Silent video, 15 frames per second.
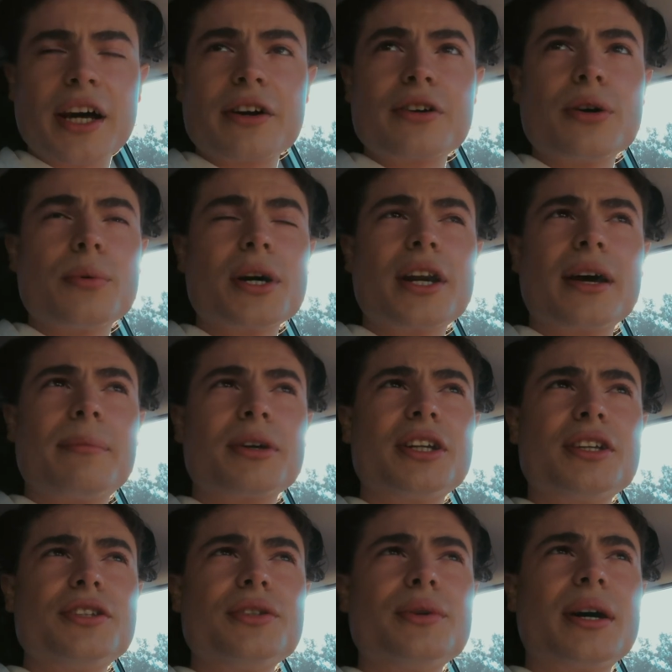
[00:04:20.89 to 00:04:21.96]
I don't know what I'm
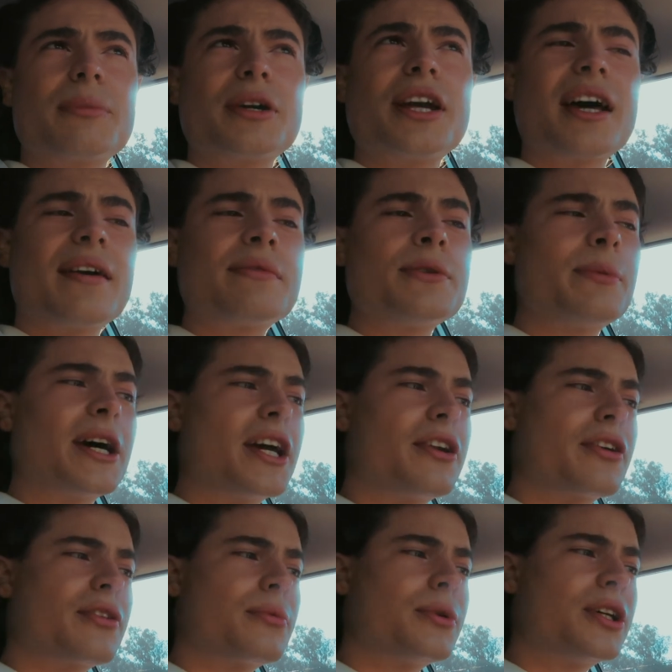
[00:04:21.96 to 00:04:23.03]
gonna do. I'm gonna have to buy
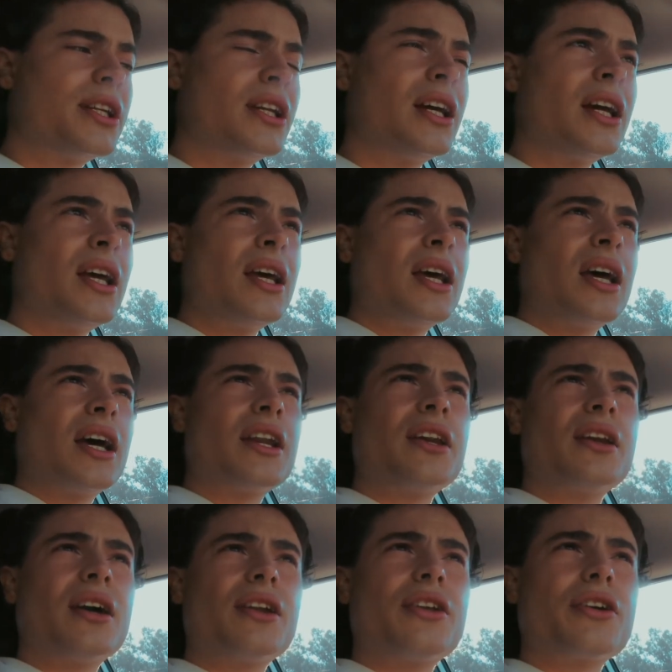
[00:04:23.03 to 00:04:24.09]
another one,
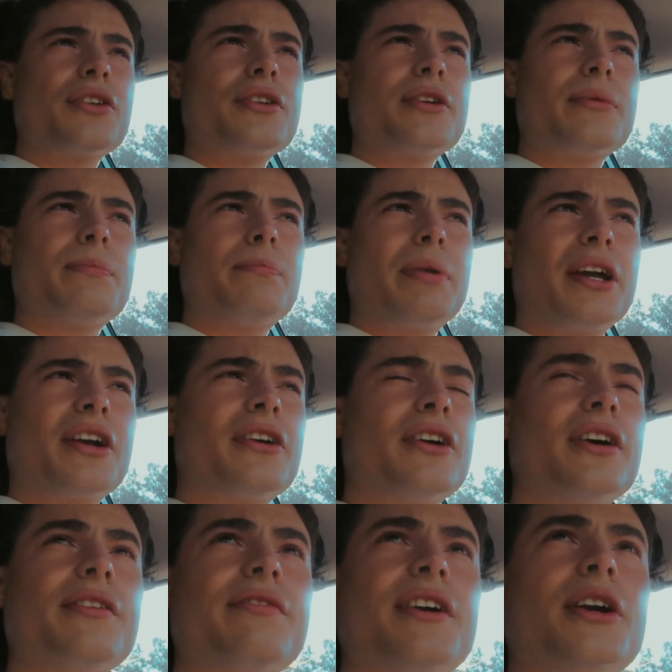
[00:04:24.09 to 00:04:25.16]
another pair of